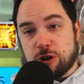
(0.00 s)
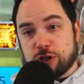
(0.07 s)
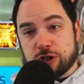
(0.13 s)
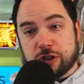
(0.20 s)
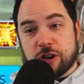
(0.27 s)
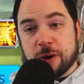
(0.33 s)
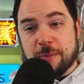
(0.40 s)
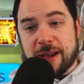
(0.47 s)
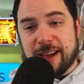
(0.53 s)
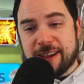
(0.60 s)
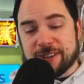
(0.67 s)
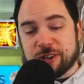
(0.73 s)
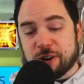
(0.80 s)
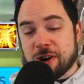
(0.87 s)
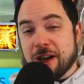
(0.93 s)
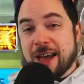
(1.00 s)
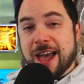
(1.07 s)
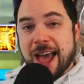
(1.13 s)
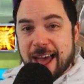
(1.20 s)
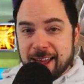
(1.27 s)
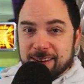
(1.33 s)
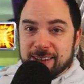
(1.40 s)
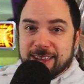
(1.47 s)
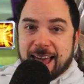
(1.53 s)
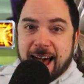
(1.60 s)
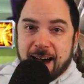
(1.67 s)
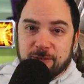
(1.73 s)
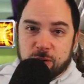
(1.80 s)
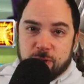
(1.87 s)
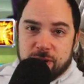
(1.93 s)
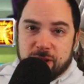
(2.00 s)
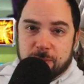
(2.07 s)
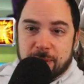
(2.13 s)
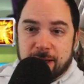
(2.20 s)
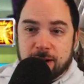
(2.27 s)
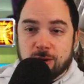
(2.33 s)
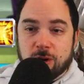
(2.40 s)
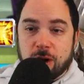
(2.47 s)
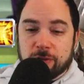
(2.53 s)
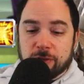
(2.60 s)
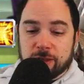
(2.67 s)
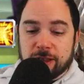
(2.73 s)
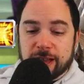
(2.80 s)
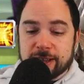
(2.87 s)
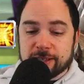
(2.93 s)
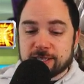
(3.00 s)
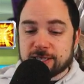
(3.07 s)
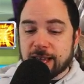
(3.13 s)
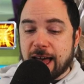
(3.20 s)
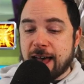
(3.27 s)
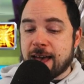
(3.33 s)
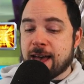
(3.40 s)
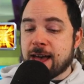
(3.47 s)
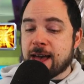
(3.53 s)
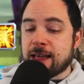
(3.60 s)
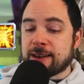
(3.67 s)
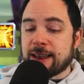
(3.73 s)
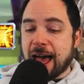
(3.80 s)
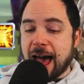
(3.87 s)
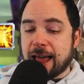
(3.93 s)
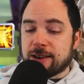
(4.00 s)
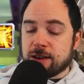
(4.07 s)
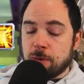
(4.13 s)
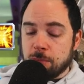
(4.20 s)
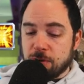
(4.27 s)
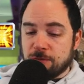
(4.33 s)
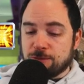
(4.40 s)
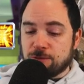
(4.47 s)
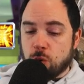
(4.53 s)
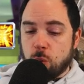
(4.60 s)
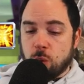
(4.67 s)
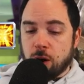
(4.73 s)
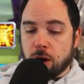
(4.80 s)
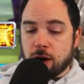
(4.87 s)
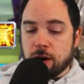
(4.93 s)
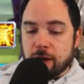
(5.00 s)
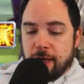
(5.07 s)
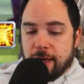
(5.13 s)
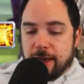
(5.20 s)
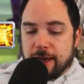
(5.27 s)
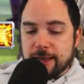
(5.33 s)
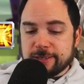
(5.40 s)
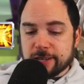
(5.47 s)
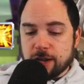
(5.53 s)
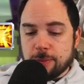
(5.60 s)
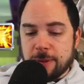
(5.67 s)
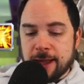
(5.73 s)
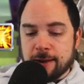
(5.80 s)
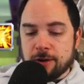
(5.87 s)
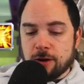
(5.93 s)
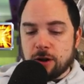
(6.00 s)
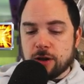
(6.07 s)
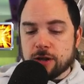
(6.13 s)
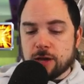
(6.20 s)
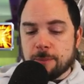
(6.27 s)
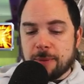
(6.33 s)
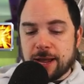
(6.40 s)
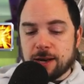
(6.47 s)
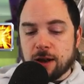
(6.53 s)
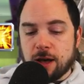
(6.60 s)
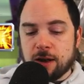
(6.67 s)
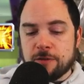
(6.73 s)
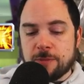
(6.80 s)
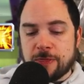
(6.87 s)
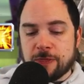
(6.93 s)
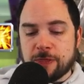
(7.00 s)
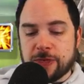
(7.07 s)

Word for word: archer commander, and a cavalry commander on the list. And at number four, is a commander you might not have been